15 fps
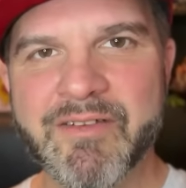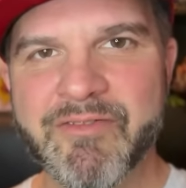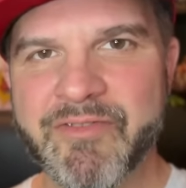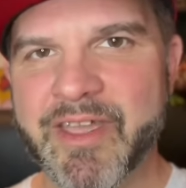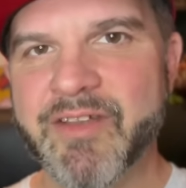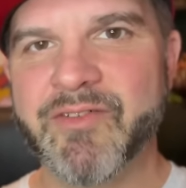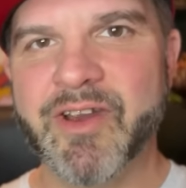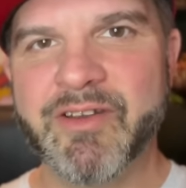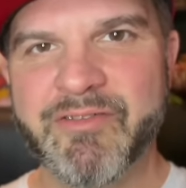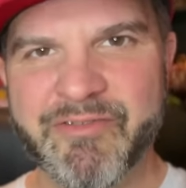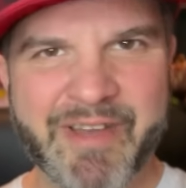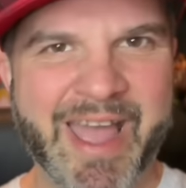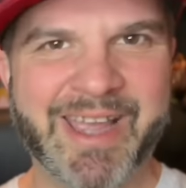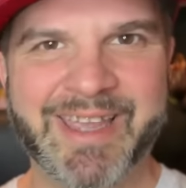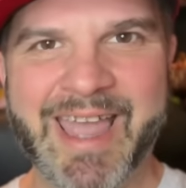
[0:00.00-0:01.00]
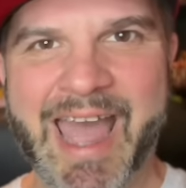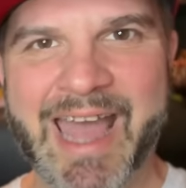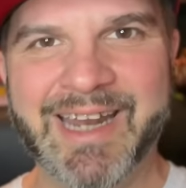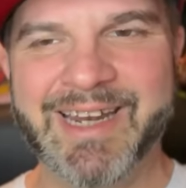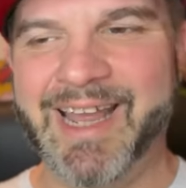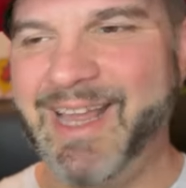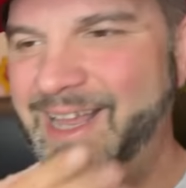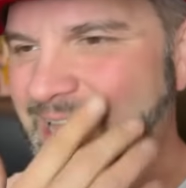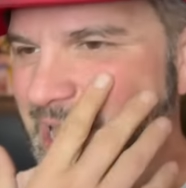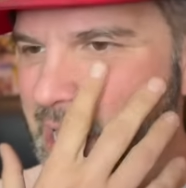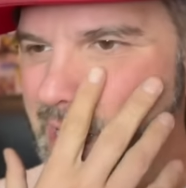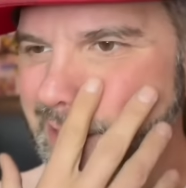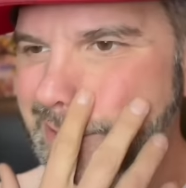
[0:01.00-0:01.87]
favorite fat cat.